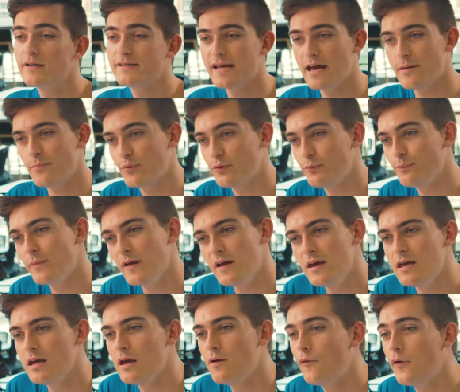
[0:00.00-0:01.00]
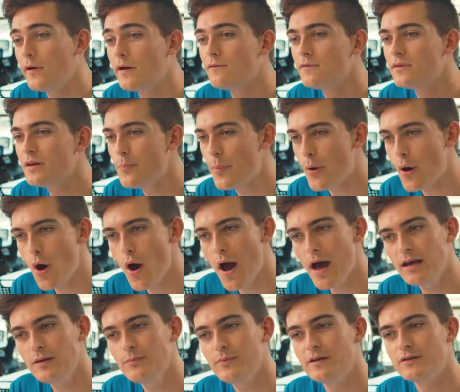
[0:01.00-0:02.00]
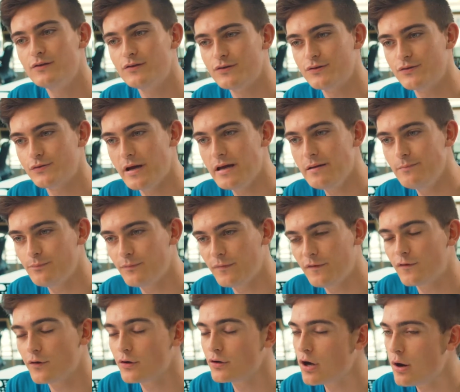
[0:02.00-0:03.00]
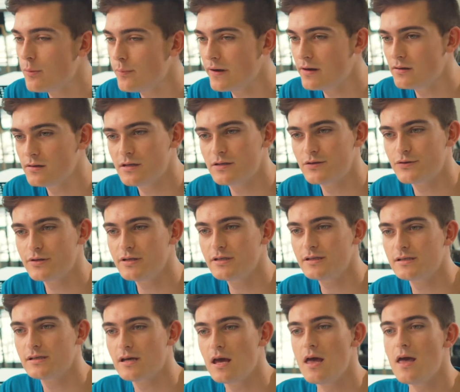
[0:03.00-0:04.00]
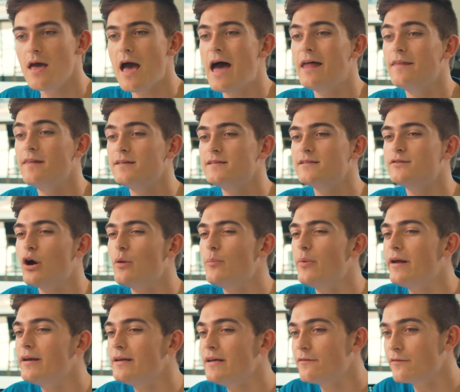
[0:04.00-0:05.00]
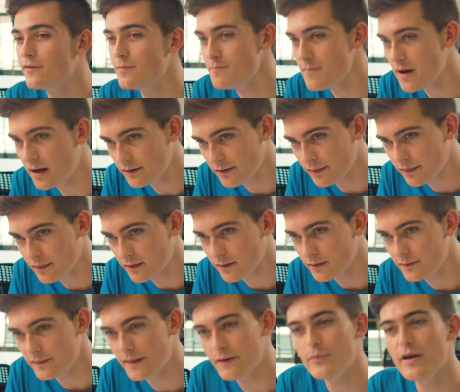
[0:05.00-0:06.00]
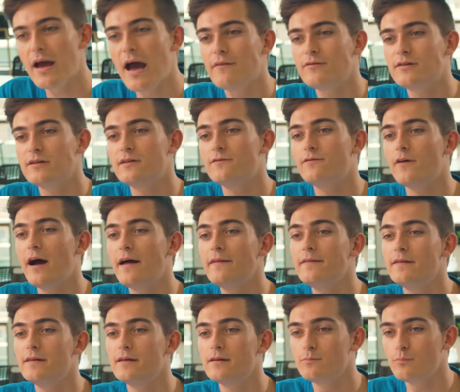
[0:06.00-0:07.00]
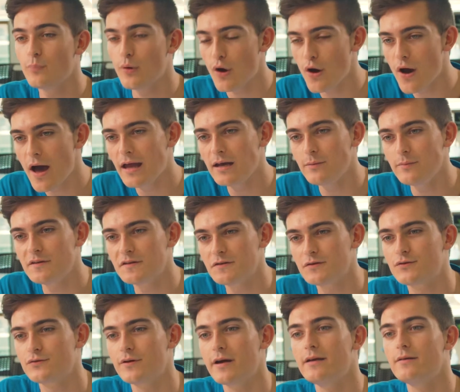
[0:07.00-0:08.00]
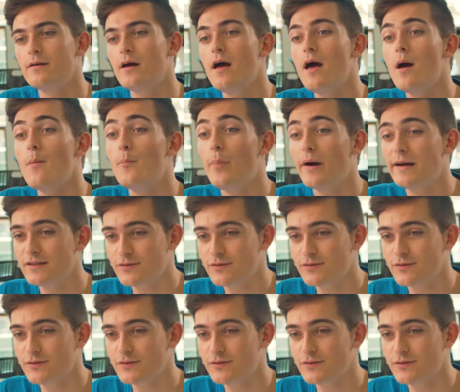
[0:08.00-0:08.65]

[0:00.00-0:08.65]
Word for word: example, if we're given the per annum interest rate for a compound interest, and this is compounding every month, then we have to divide the per annum interest rate by